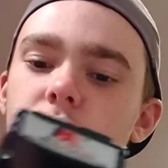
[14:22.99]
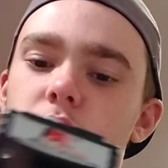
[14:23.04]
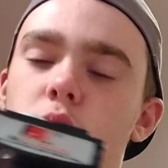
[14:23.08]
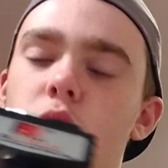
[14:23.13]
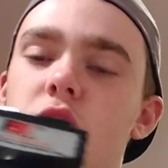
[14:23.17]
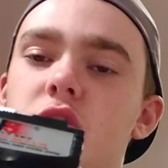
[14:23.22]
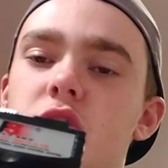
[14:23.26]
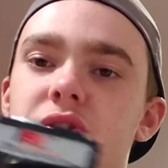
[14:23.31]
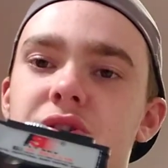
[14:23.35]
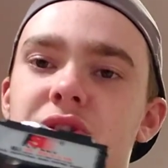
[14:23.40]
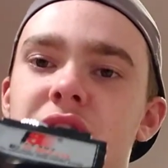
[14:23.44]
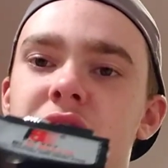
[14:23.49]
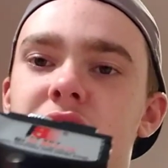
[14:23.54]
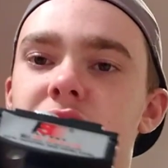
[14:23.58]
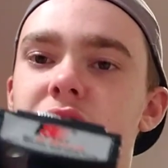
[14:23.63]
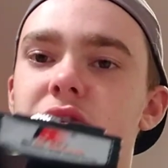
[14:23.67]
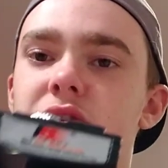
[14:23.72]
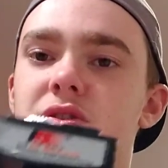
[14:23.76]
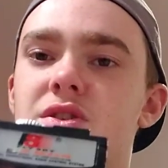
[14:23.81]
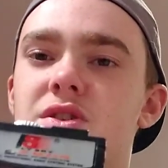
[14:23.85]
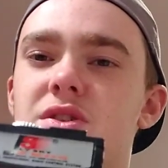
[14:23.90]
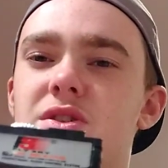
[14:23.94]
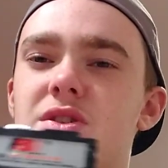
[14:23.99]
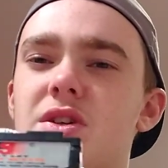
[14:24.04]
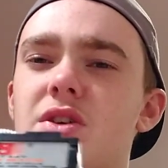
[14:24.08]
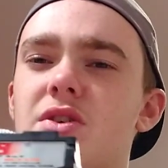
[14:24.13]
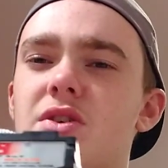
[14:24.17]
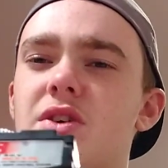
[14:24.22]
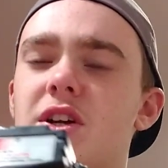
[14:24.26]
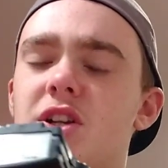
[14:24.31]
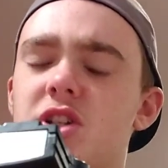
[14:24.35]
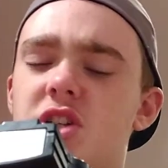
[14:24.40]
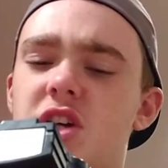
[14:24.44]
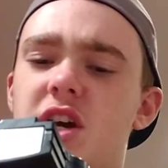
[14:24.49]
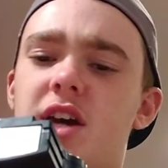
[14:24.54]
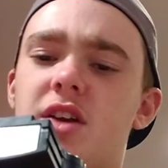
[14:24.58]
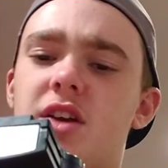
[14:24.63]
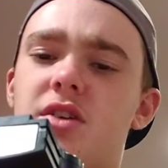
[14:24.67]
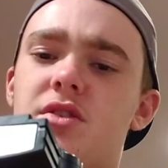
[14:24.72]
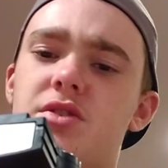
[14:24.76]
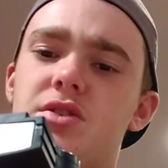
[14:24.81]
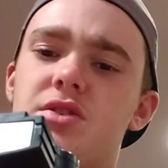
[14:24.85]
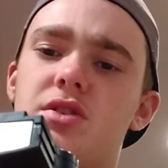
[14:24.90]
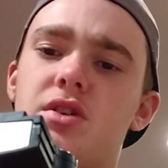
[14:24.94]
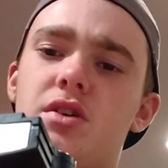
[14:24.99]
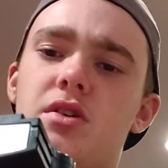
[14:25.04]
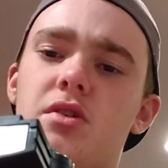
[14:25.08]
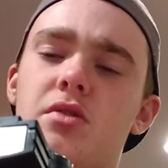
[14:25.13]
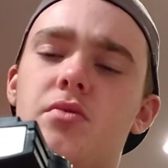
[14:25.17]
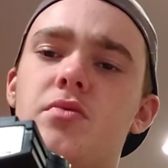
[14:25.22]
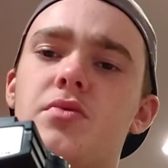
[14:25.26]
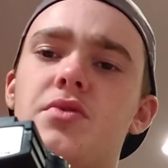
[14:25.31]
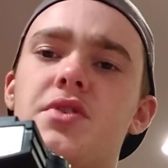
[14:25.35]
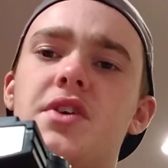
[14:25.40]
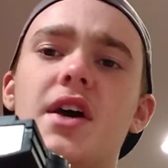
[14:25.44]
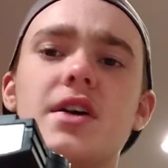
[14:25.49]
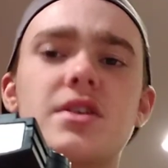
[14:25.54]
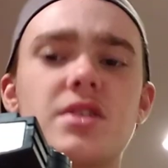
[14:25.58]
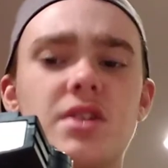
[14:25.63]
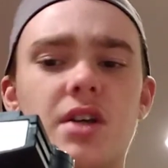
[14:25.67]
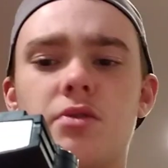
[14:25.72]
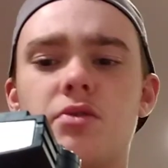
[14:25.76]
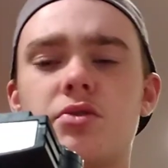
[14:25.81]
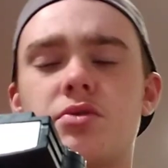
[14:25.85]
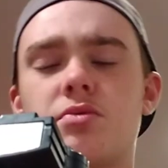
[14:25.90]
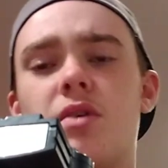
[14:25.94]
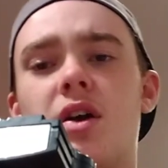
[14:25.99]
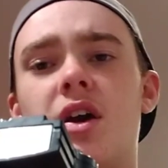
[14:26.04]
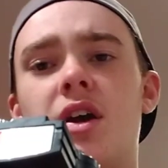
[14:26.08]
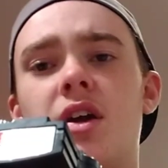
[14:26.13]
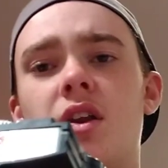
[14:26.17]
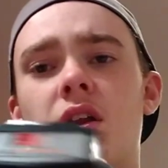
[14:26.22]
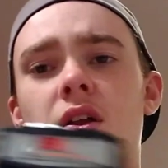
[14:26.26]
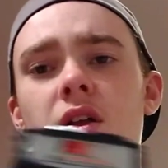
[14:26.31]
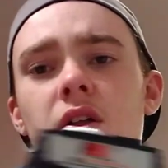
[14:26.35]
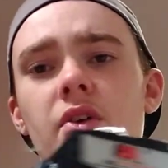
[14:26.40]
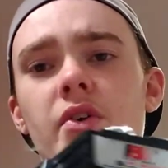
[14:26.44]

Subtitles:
which is your steering channel. So yes, I was right.